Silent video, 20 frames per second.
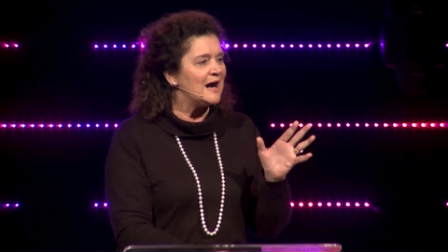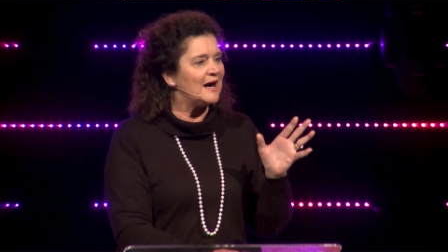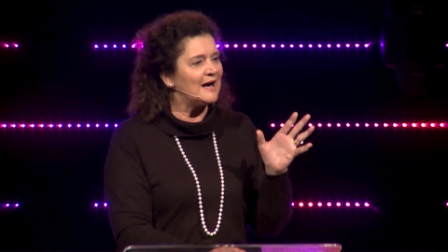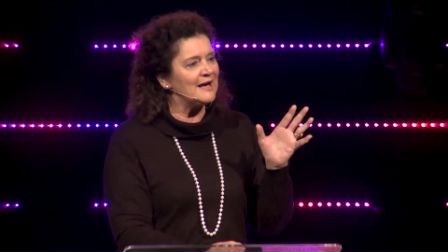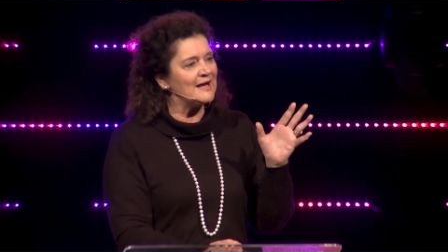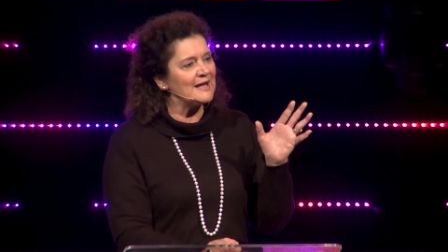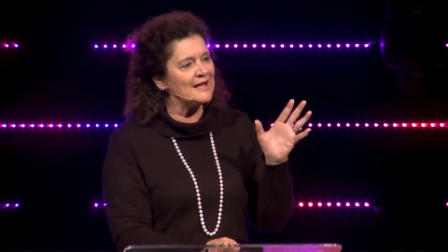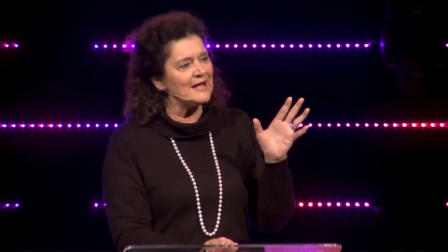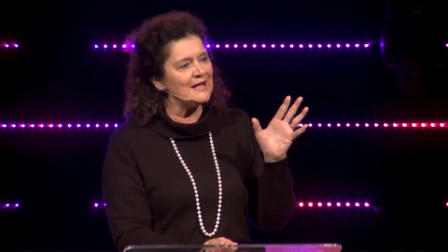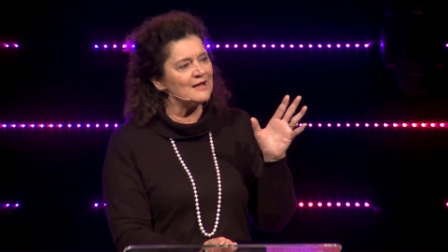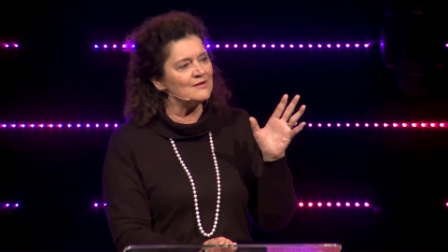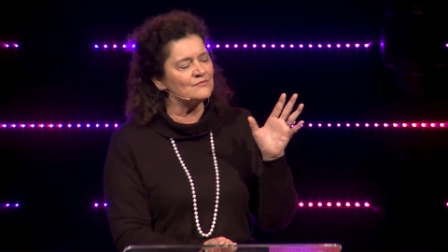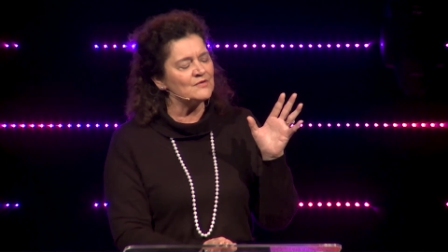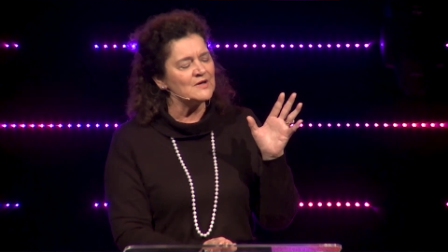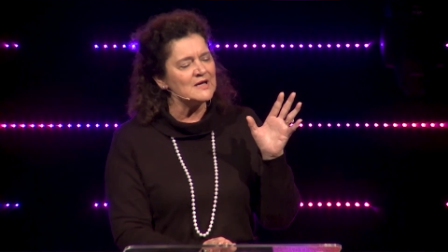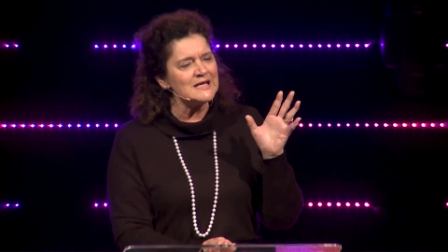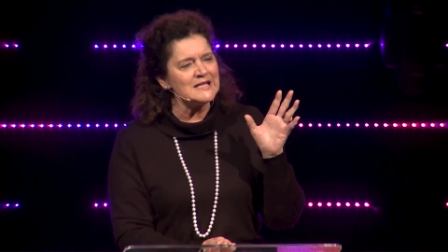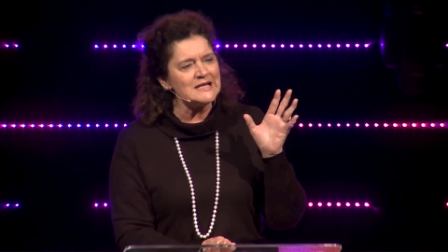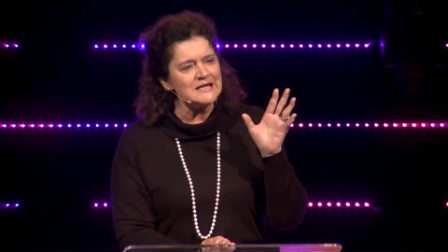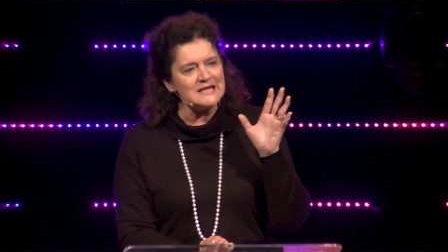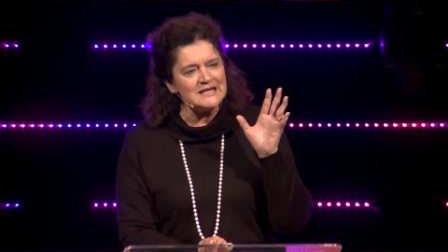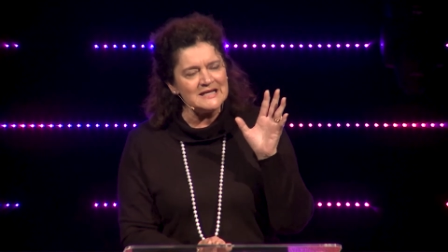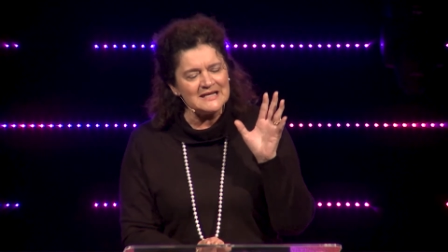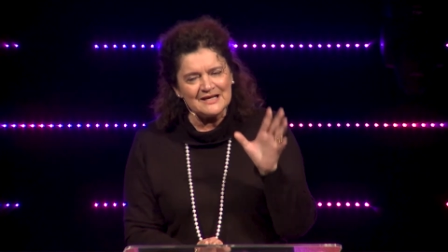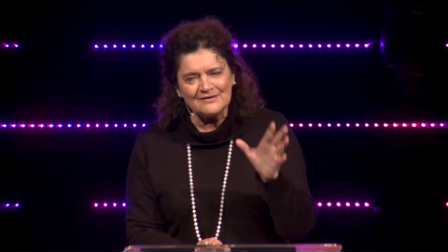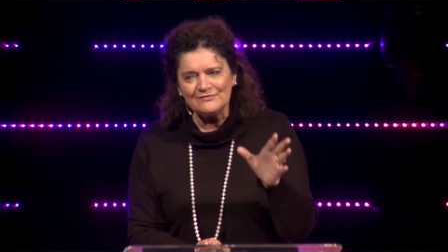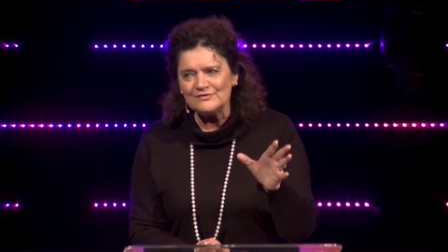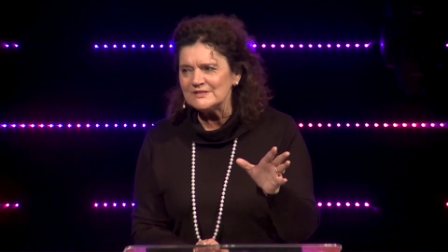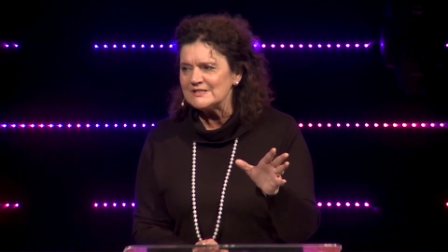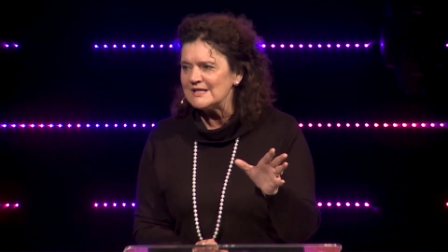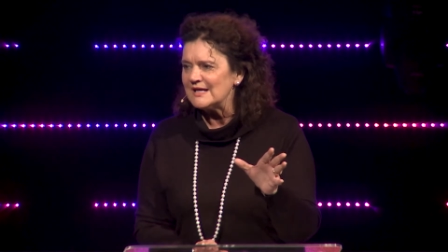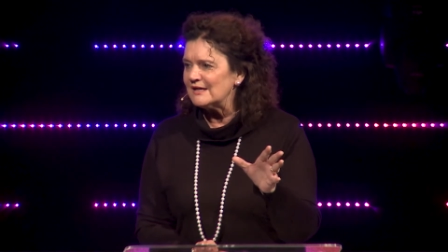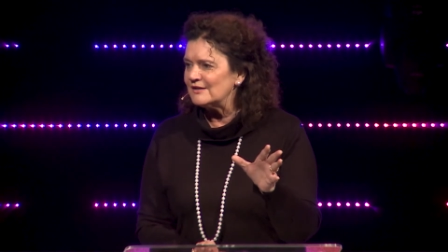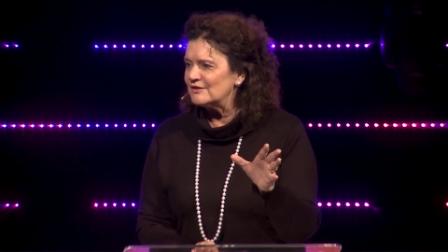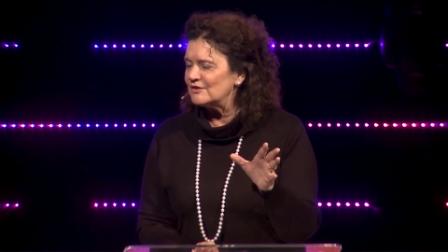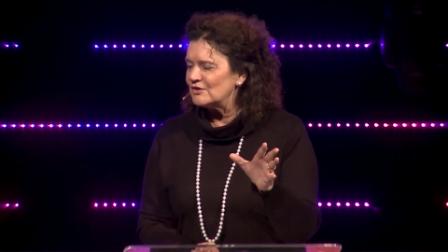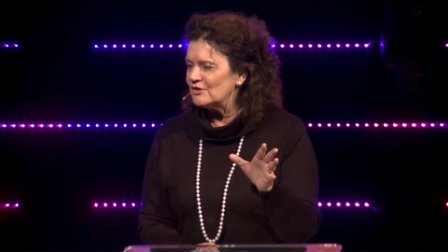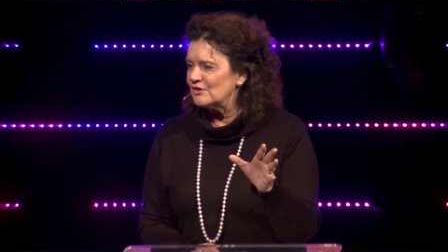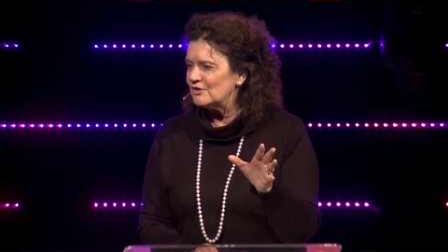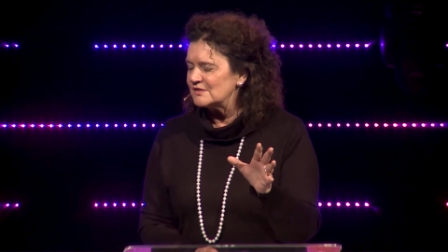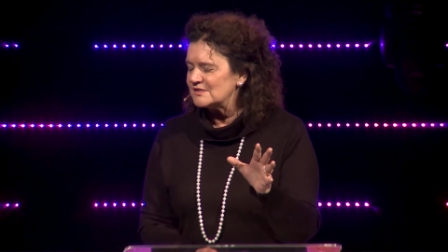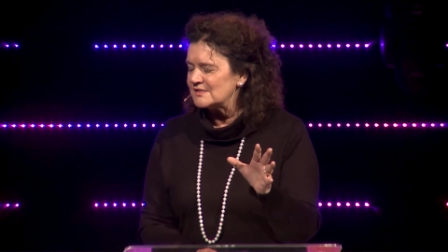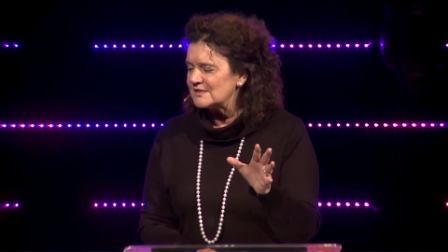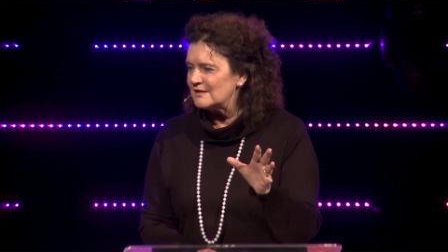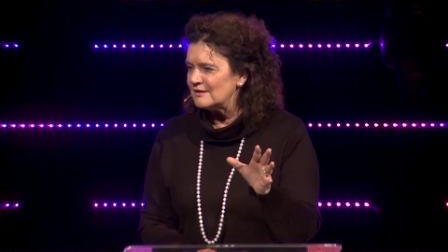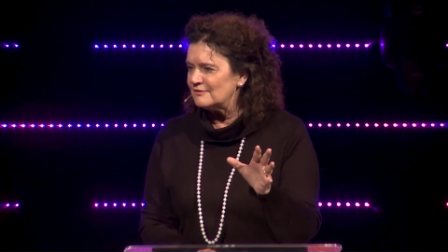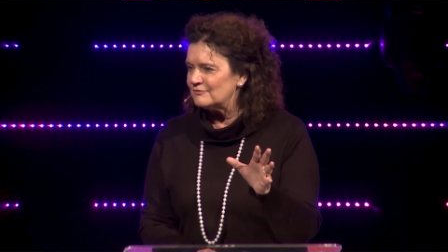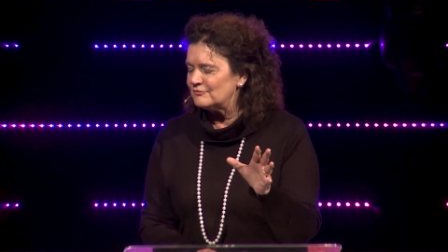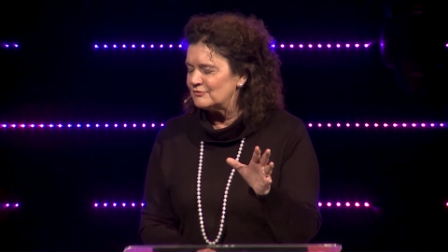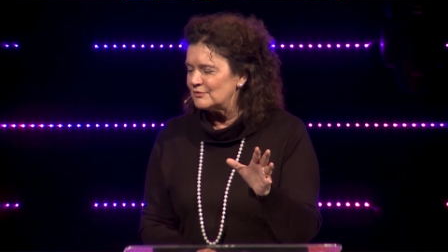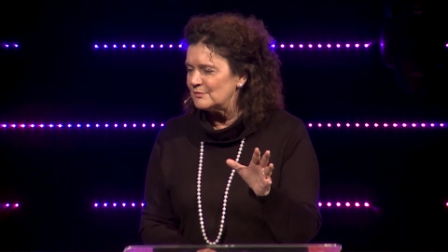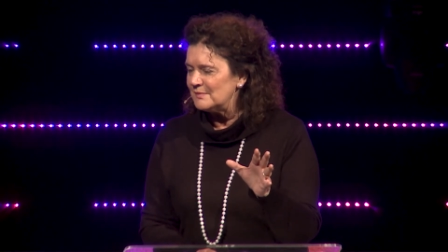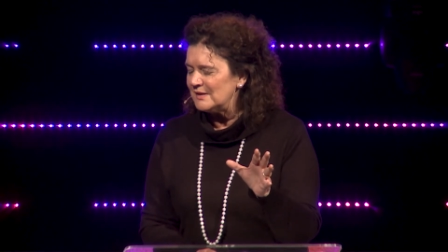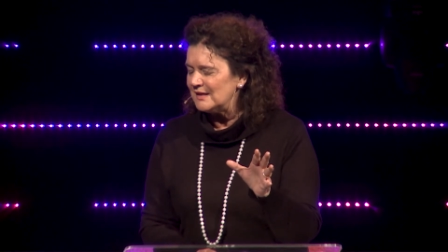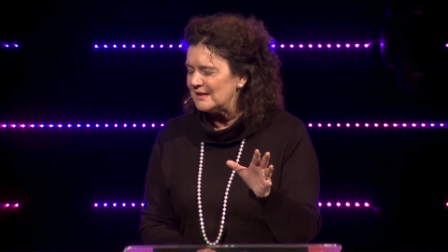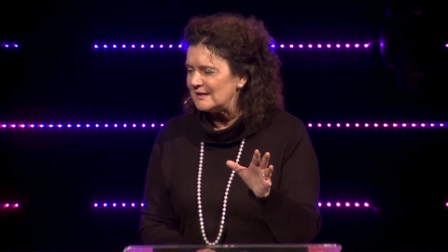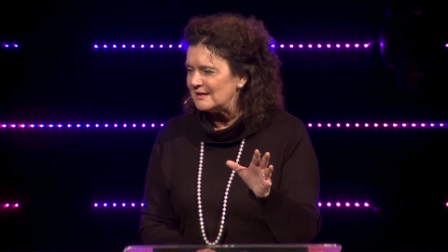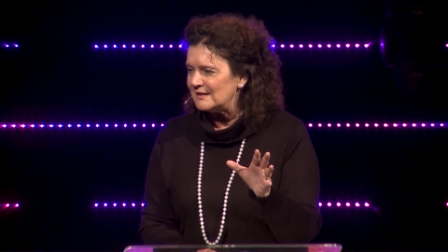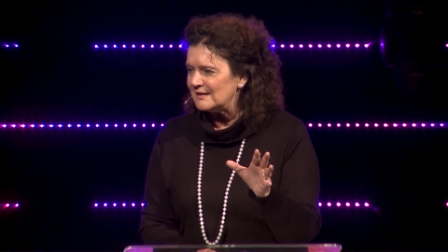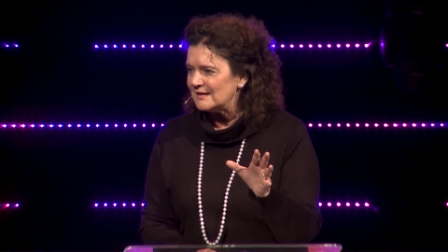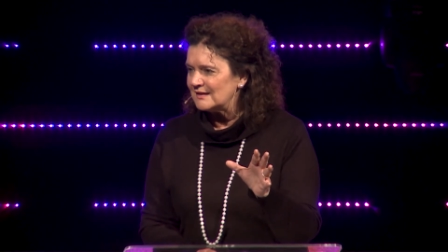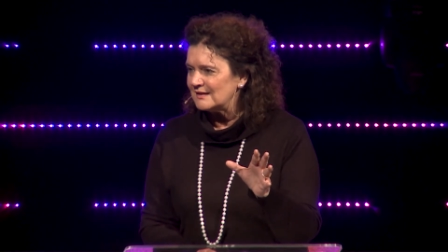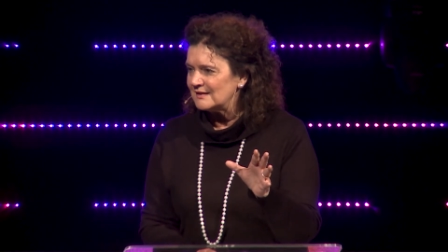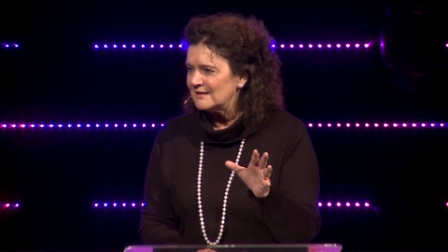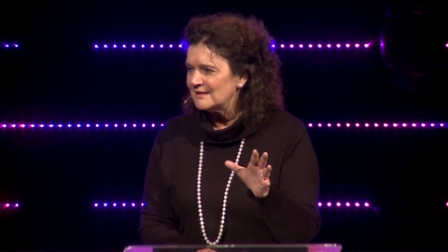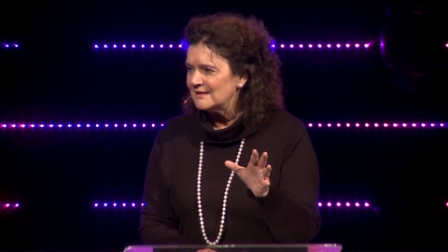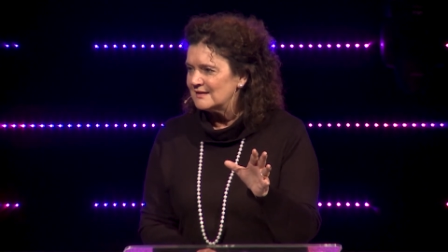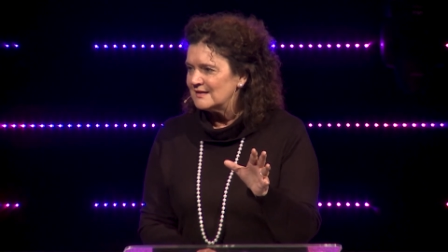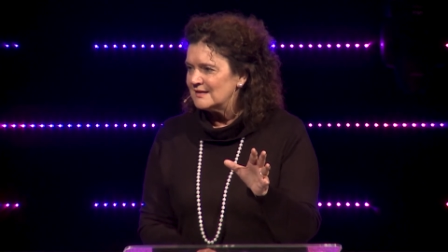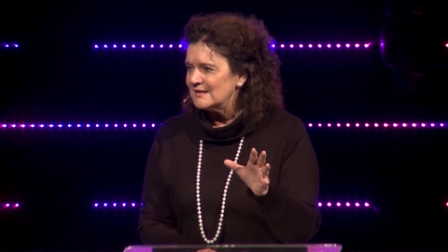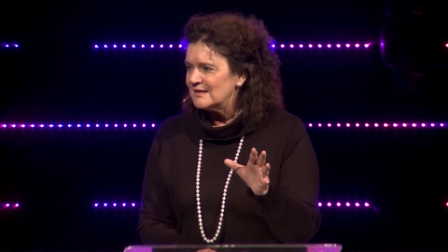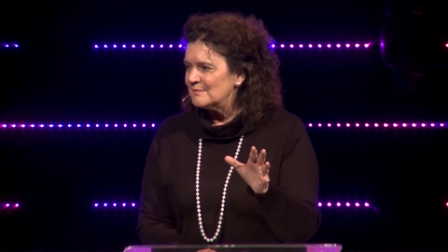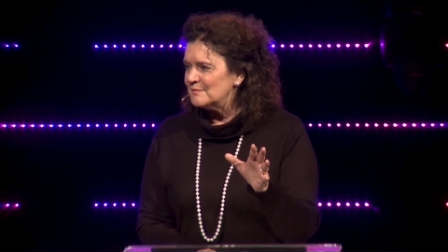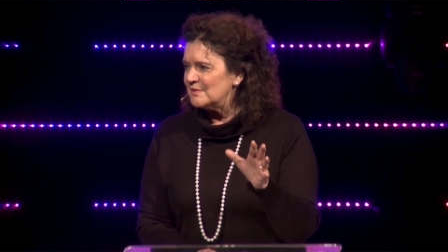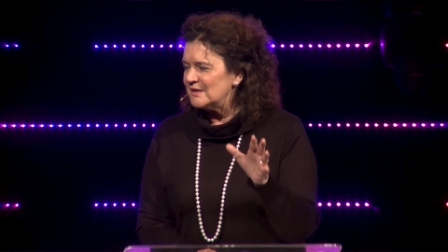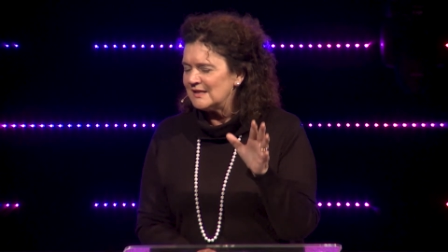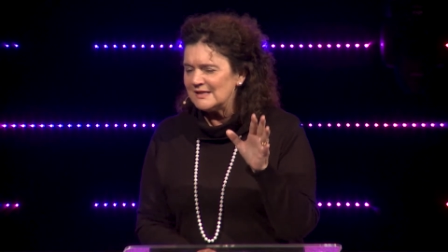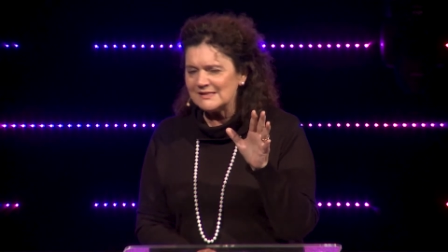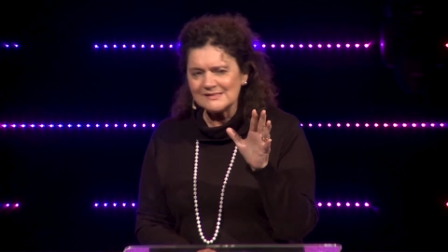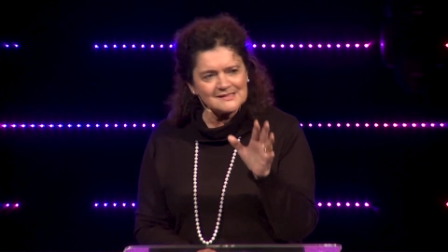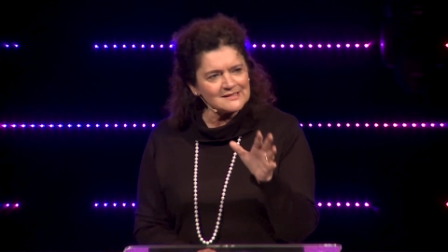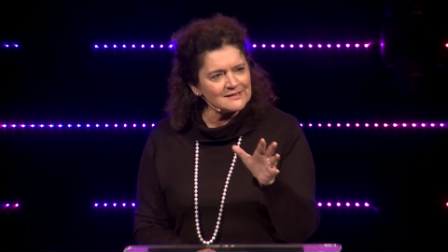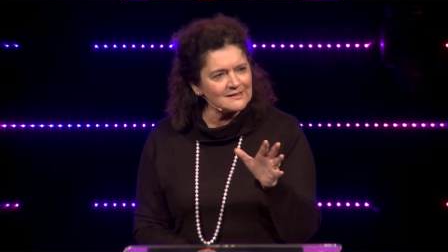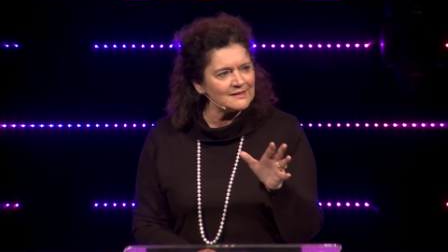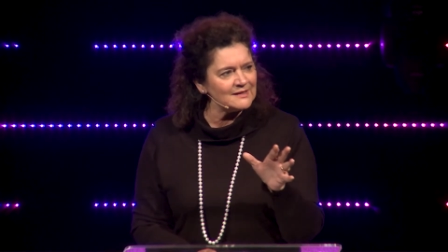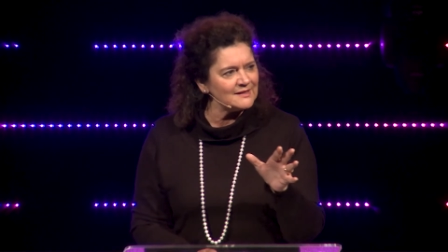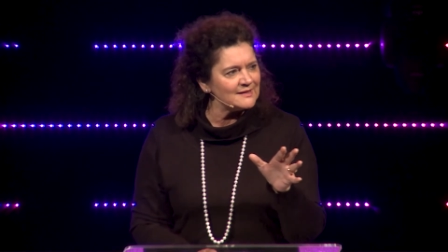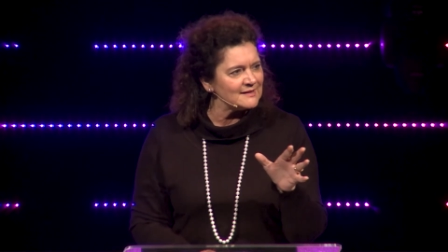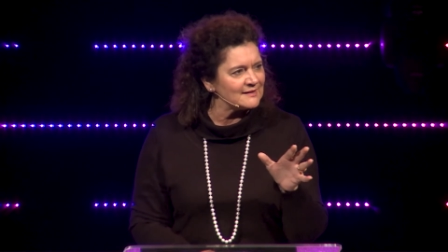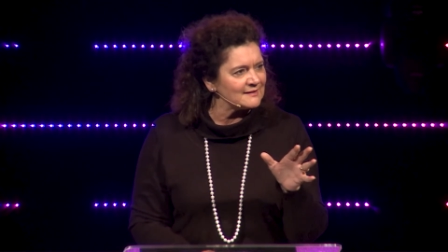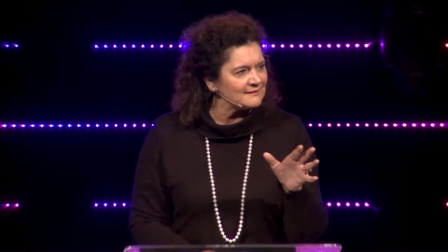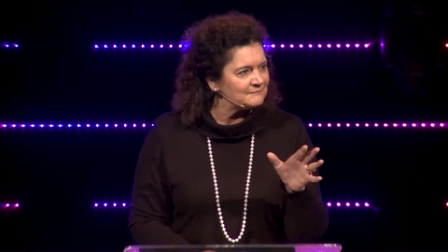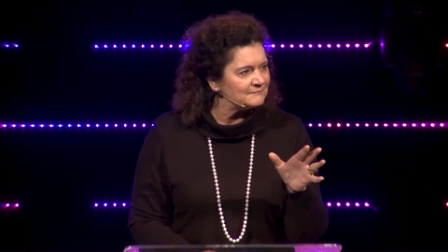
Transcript: I have never doubted God's love for me. But here's the kicker.